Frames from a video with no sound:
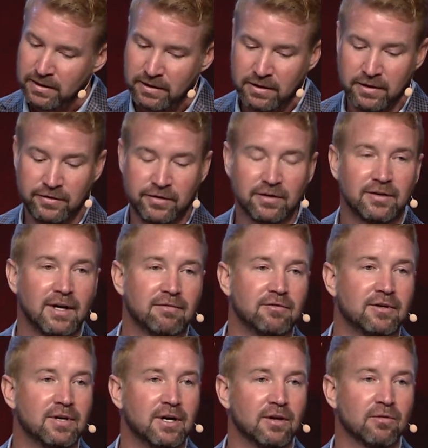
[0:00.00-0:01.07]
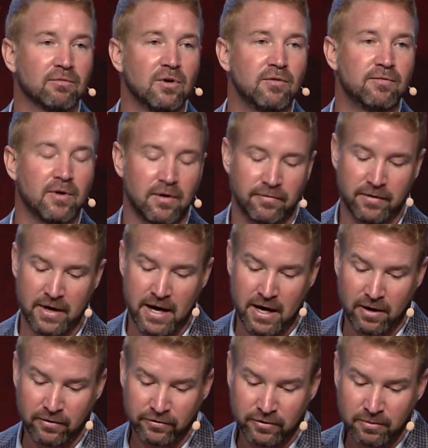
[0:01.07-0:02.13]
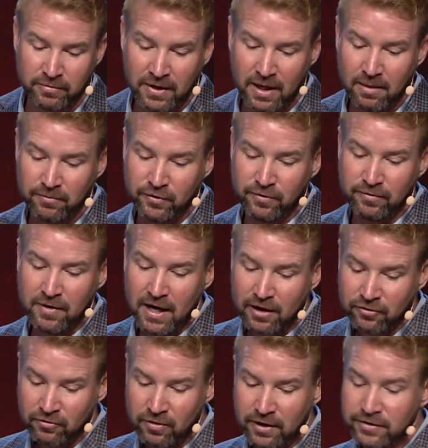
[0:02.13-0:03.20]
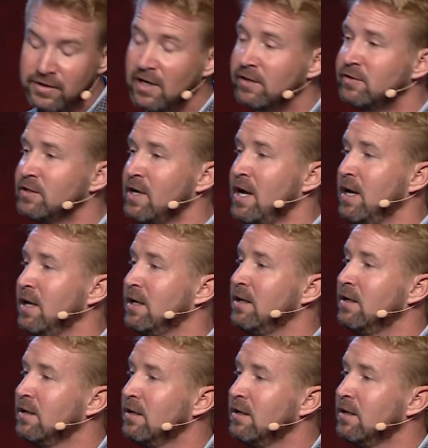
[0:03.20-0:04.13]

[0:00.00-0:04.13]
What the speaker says: you just have to tear the roof off the house. Sometimes you've got to stretch out your hand.